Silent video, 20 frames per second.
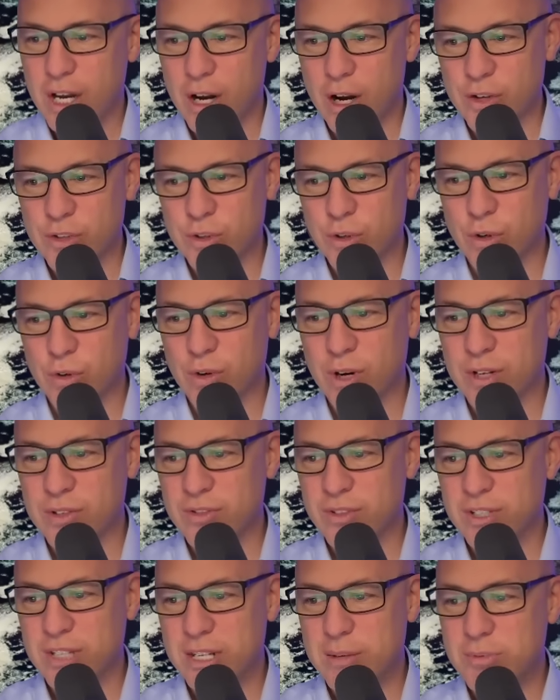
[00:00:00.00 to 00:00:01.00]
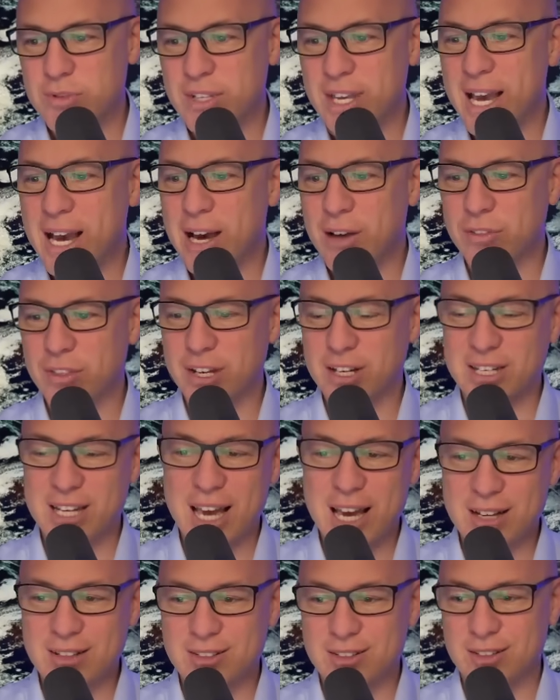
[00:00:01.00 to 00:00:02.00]
Also across the deep South in
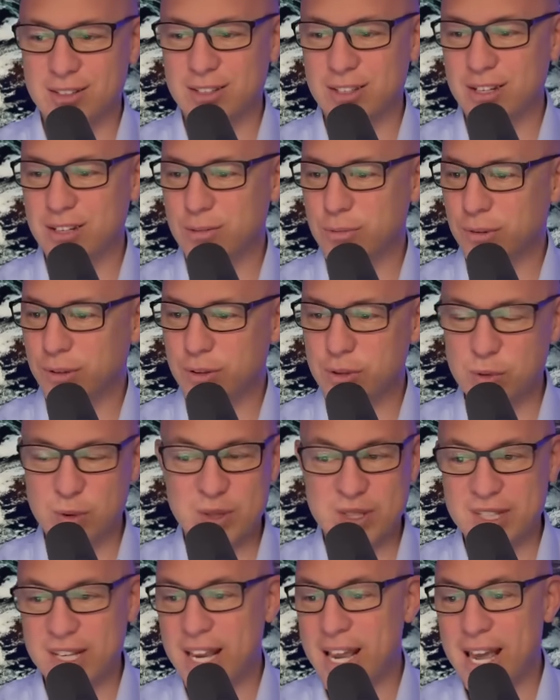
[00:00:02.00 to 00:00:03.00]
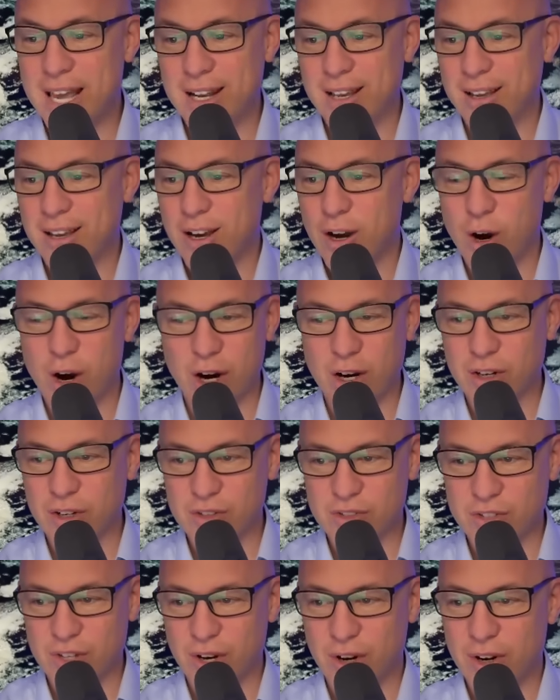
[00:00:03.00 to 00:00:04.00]
Texas and Louisiana,
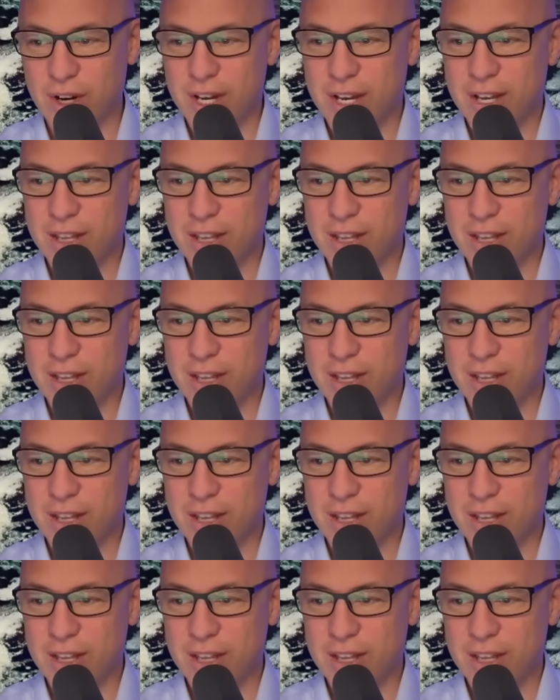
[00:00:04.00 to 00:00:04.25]
Arkansas.